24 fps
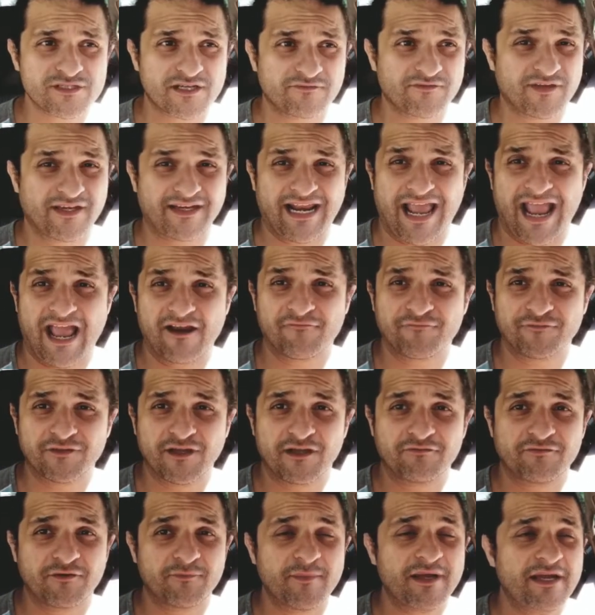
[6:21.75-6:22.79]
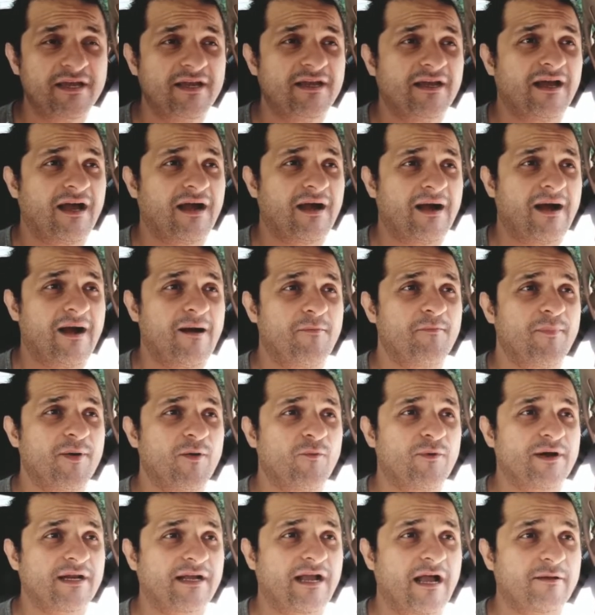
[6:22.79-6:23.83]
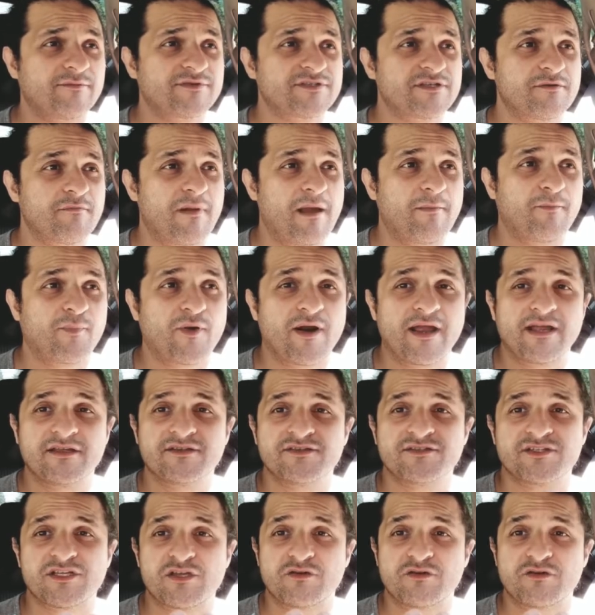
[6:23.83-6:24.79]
I've done a handful of them, but when it comes to the membranes,